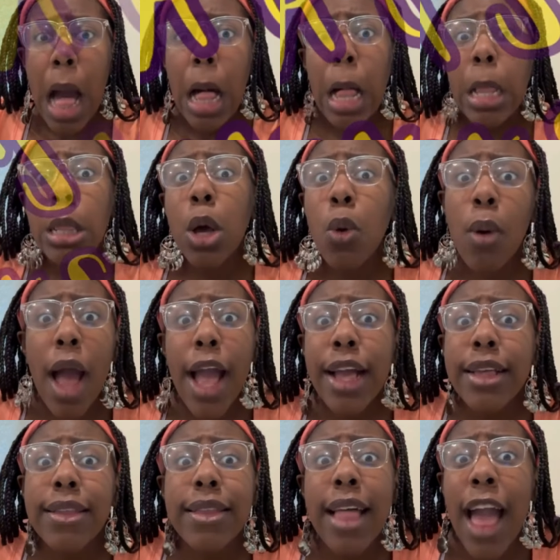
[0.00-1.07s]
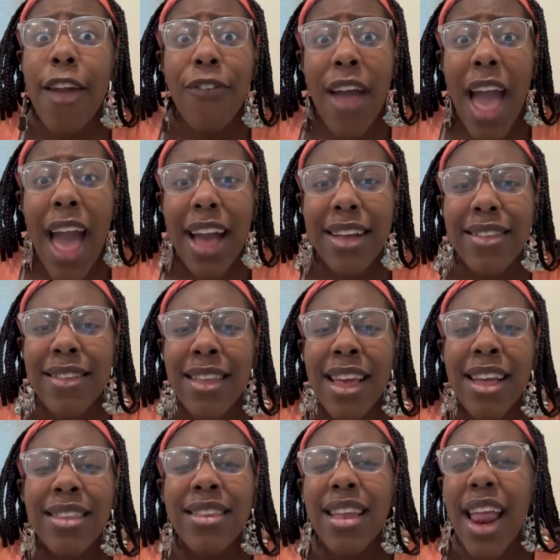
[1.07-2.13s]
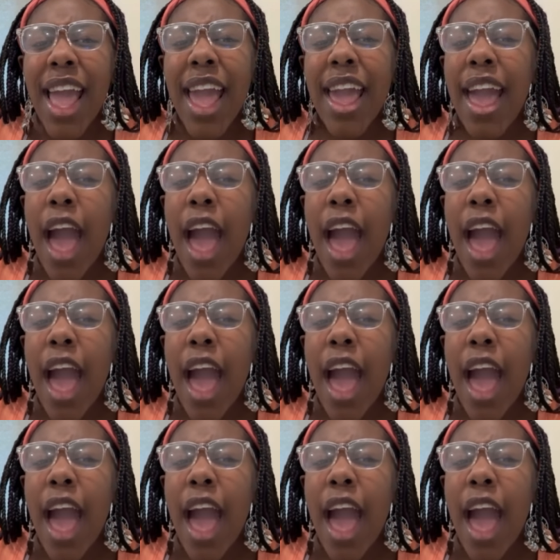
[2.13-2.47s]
Lauriya's Life Hacks. Today,